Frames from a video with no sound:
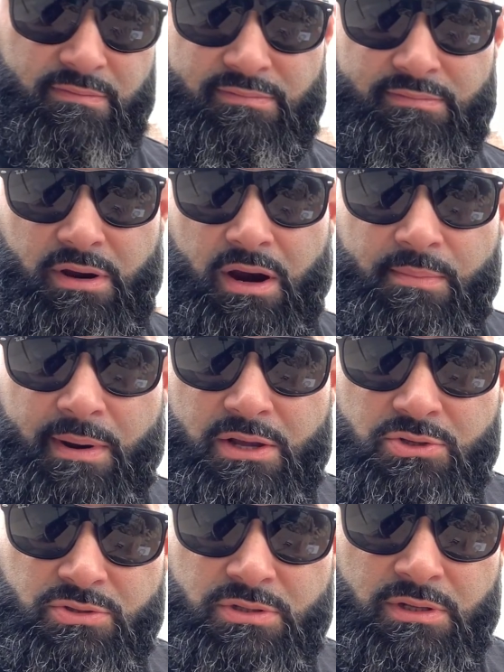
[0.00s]
if
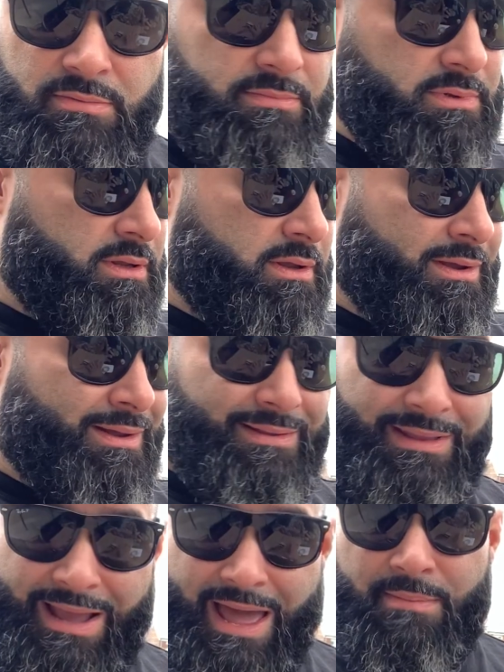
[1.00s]
everybody's using them,
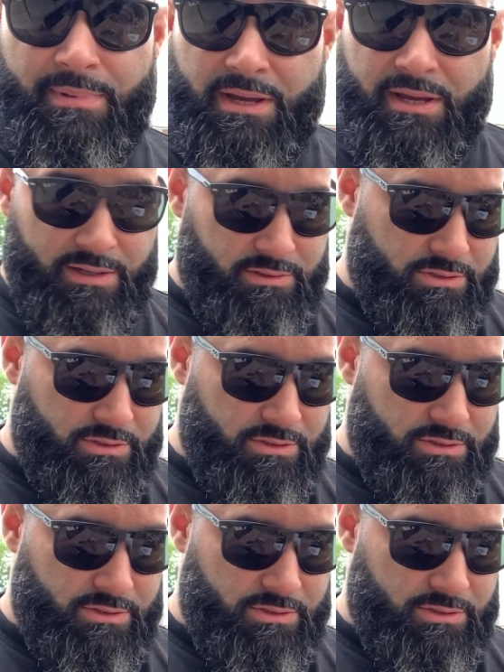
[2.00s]
they gotta be good.